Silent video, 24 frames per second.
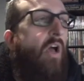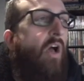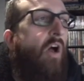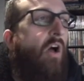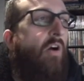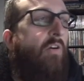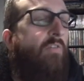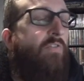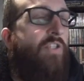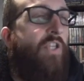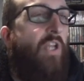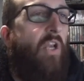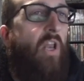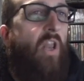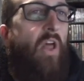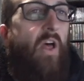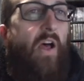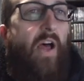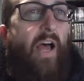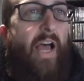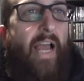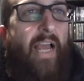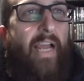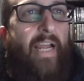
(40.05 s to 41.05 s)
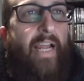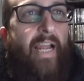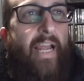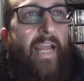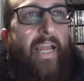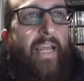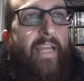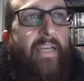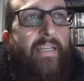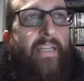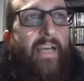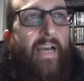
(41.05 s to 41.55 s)
of July,
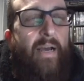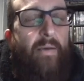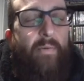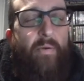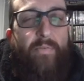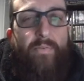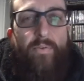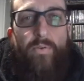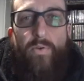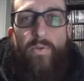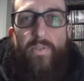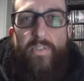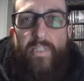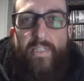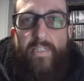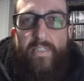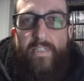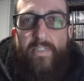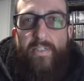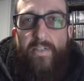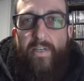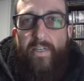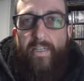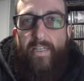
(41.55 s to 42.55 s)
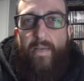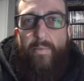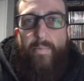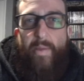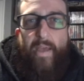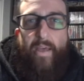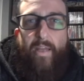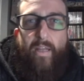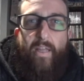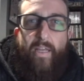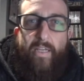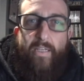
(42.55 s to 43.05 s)
and of course this is going to come
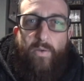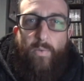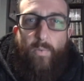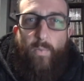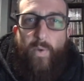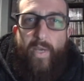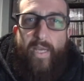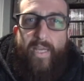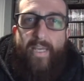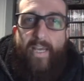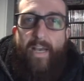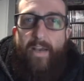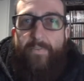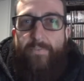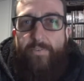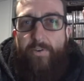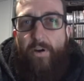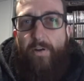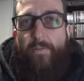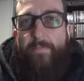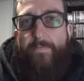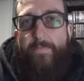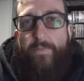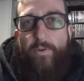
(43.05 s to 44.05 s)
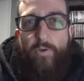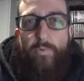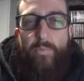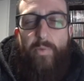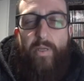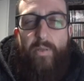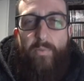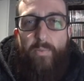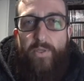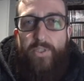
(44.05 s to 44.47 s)
out like a week after I film it,